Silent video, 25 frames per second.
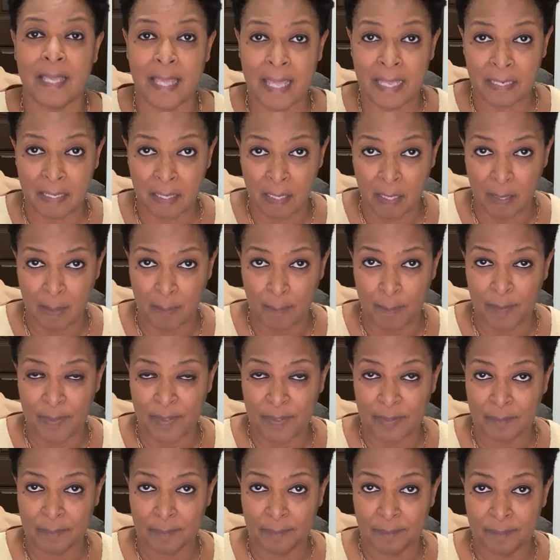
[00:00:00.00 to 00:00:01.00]
and up.
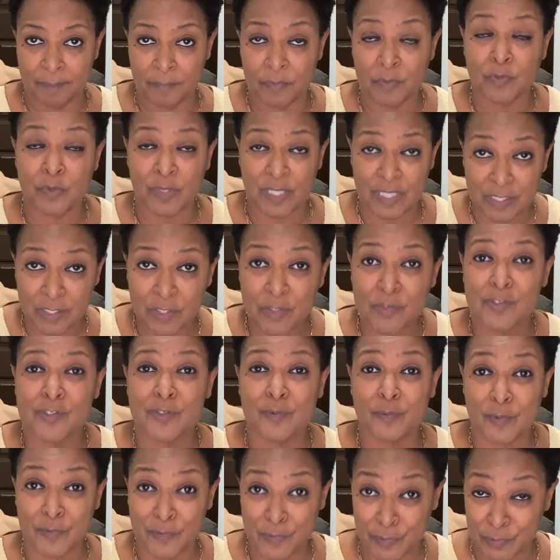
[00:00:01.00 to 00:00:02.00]
You can use
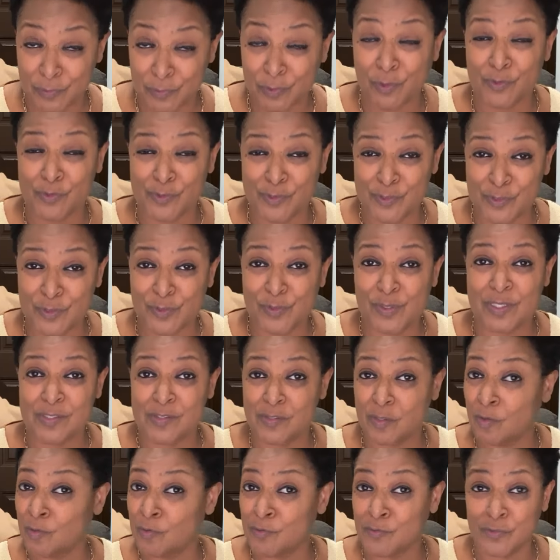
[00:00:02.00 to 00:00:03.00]
it with adult
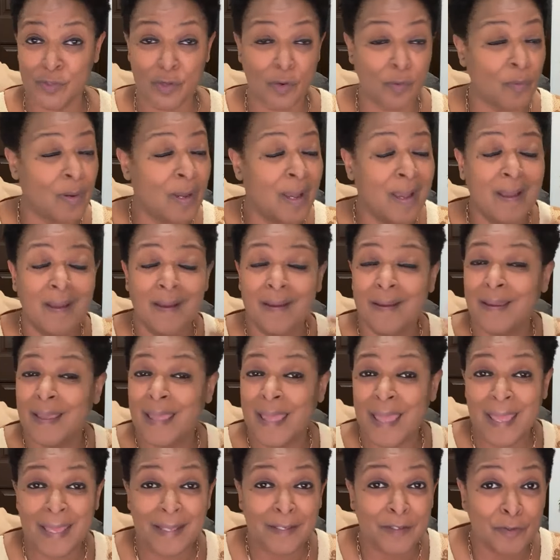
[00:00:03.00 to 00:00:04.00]
students also
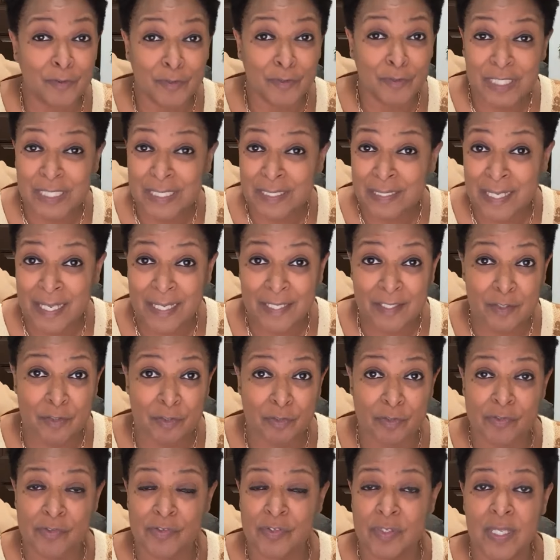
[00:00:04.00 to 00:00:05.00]
and your
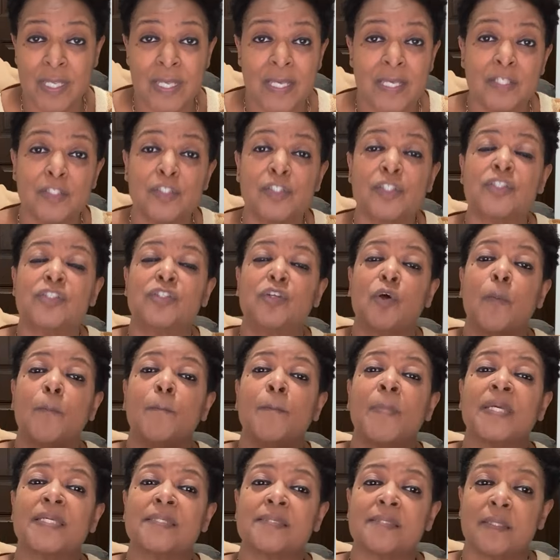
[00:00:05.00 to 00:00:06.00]
teenagers. Just
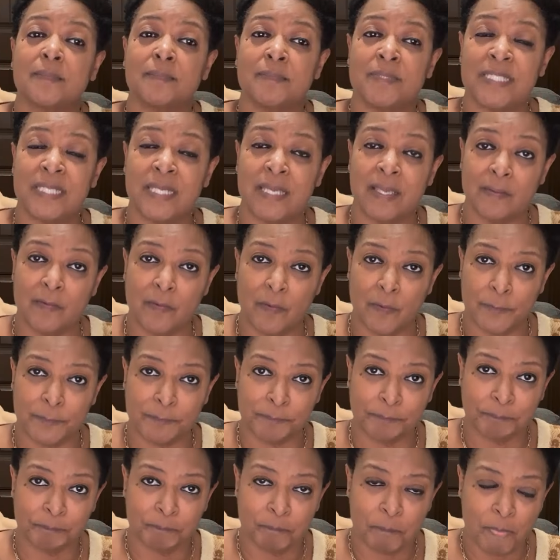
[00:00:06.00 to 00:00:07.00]
don't mix them together.
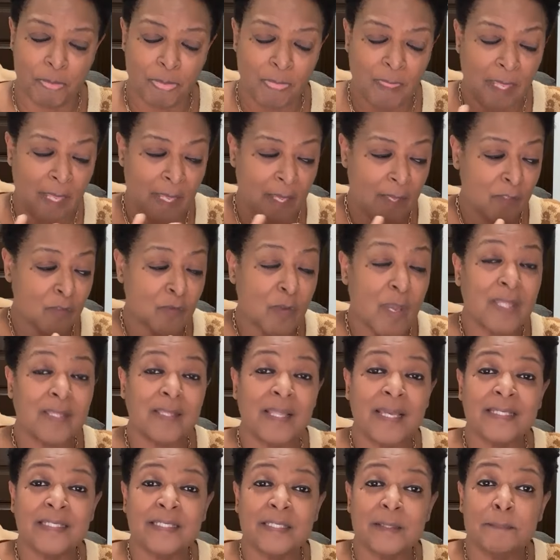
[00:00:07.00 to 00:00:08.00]
So I
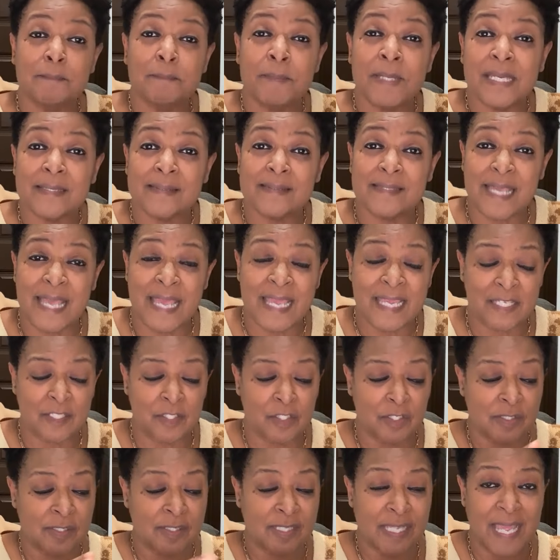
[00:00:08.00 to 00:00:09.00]
like to mix
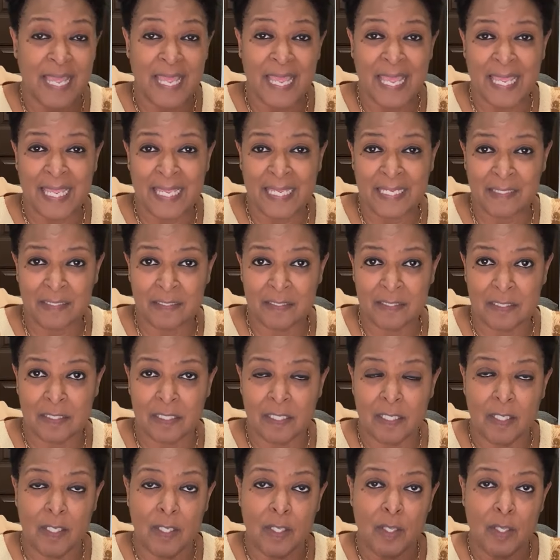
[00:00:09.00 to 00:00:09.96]
ages 8